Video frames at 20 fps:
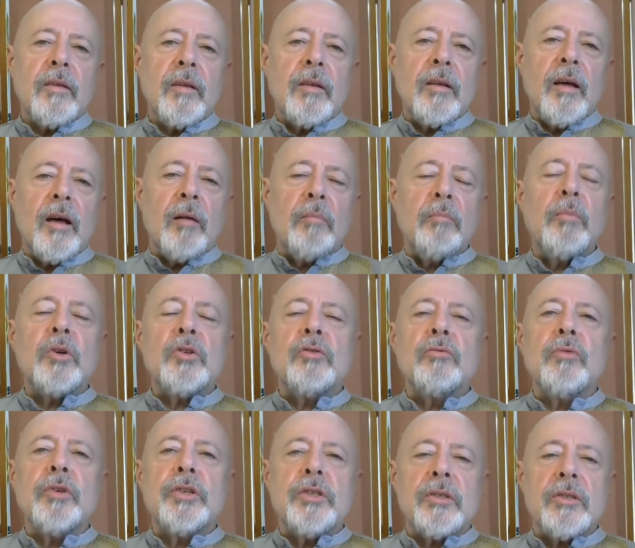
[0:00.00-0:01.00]
a much
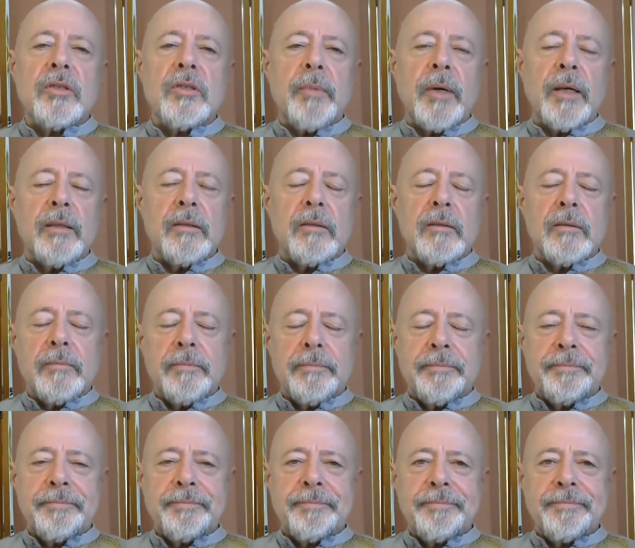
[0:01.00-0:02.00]
richer space.
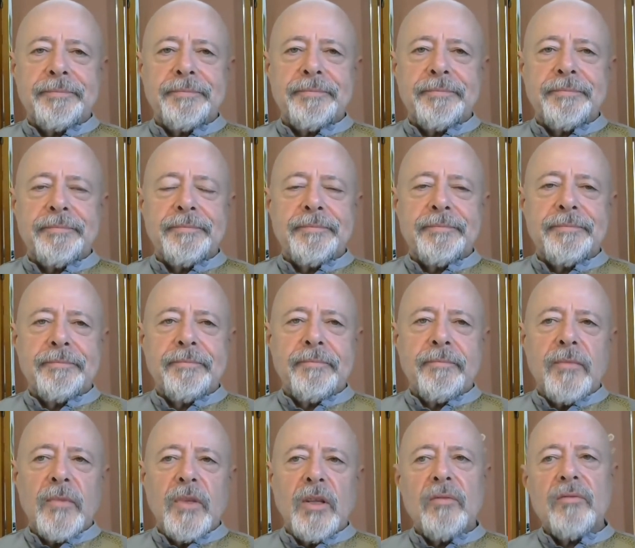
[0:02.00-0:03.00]

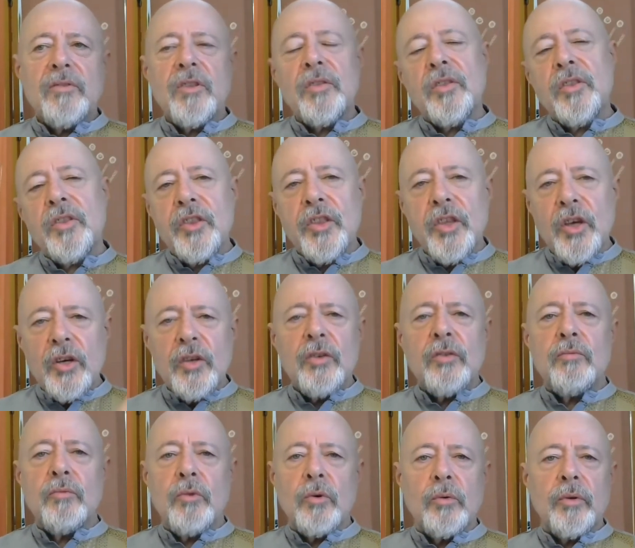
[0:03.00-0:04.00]
The
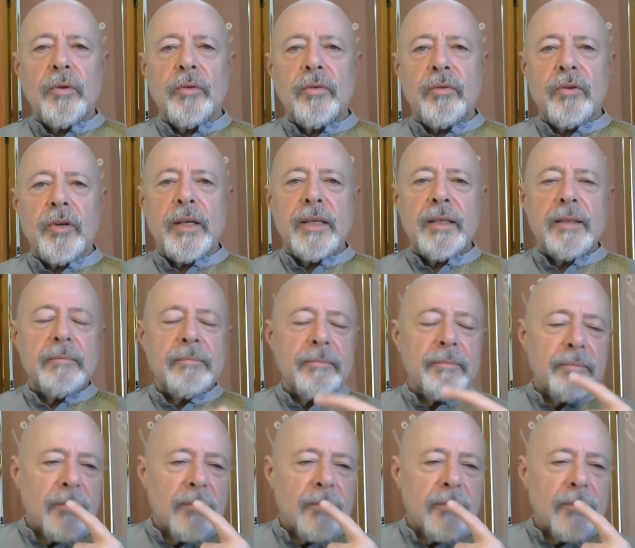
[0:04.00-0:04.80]
third rule of three,